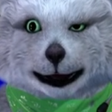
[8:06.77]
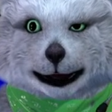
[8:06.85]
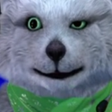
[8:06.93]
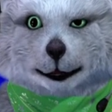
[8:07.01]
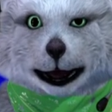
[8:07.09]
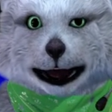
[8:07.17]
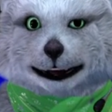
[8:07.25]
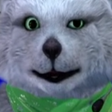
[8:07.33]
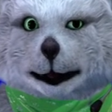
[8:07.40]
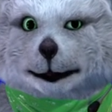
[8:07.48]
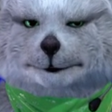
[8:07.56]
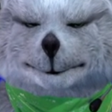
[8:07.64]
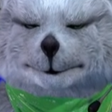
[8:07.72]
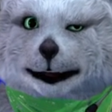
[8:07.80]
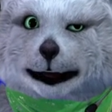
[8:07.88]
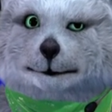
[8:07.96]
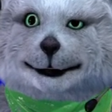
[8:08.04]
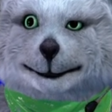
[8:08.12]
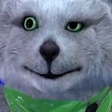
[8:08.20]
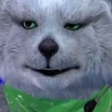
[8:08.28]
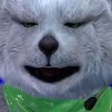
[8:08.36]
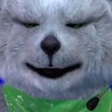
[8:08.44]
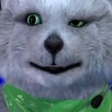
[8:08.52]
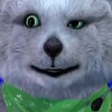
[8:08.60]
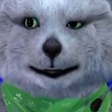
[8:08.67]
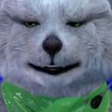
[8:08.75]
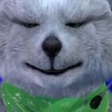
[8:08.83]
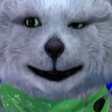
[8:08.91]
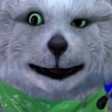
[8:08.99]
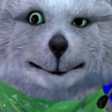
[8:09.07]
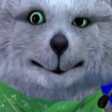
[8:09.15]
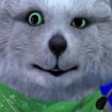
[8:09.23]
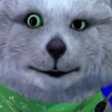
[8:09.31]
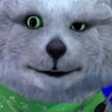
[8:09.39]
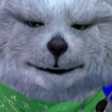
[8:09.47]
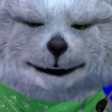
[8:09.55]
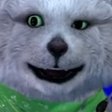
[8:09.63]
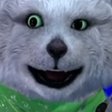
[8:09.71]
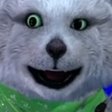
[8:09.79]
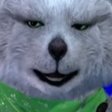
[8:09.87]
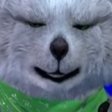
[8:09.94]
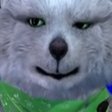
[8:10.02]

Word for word: Actually, You'll, it might have it might have a green, it might have a white in there.